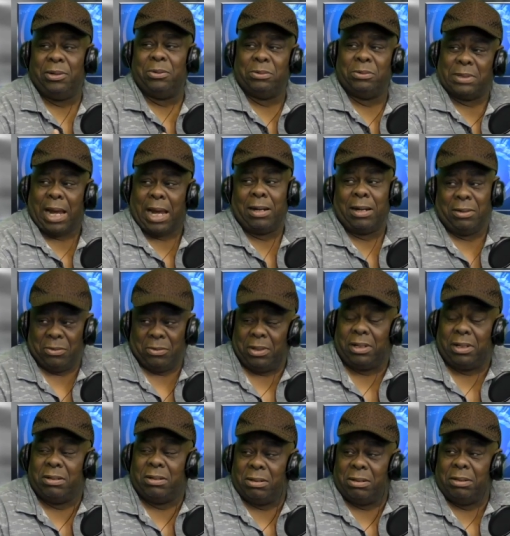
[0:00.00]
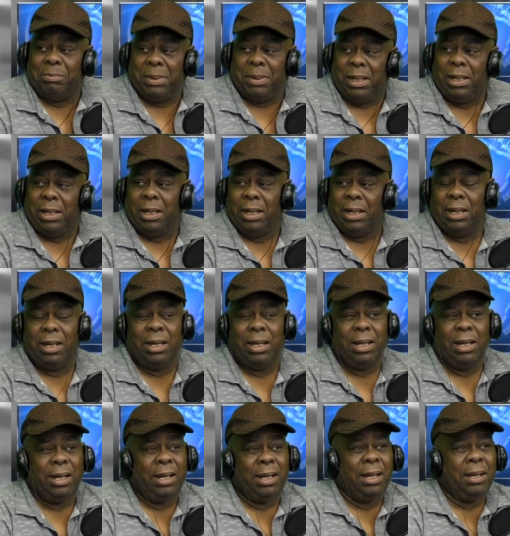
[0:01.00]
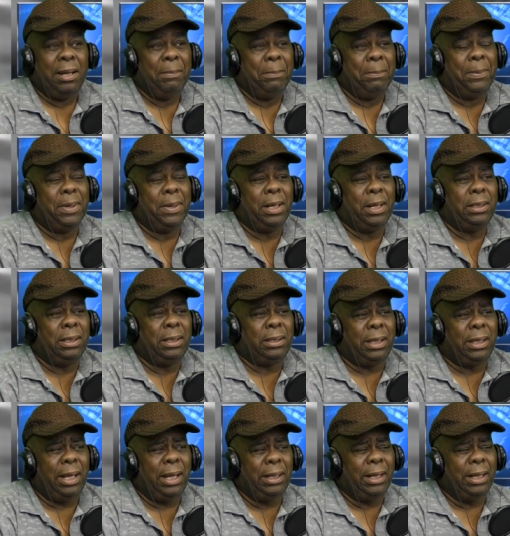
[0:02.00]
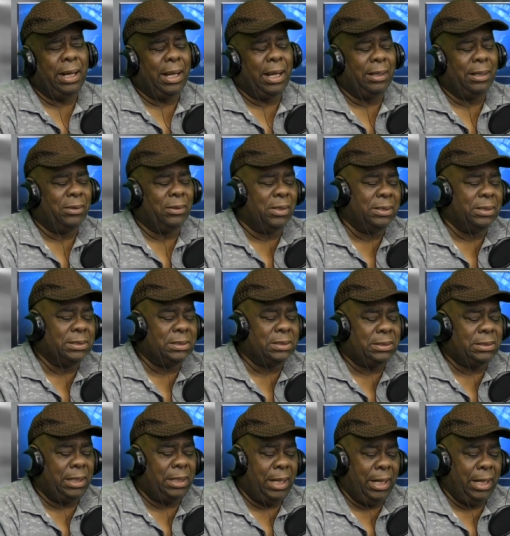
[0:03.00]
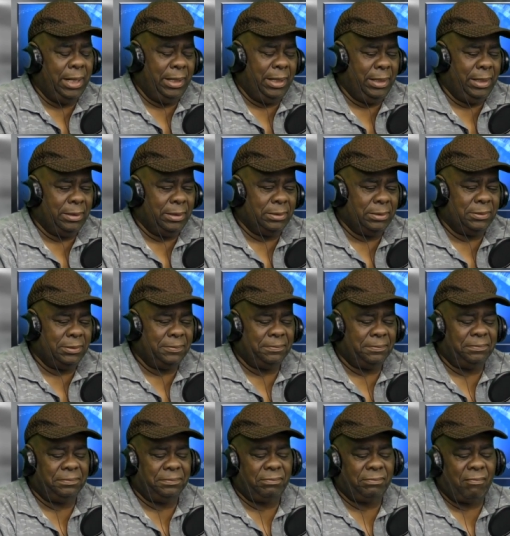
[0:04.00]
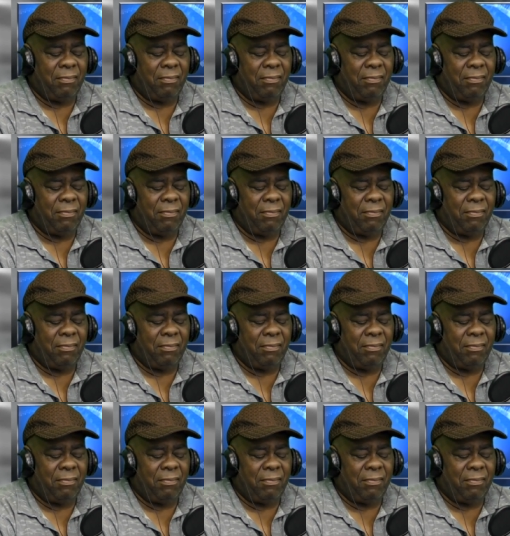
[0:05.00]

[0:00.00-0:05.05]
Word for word: accused. I don't know, it could be. But the thing that I don't understand is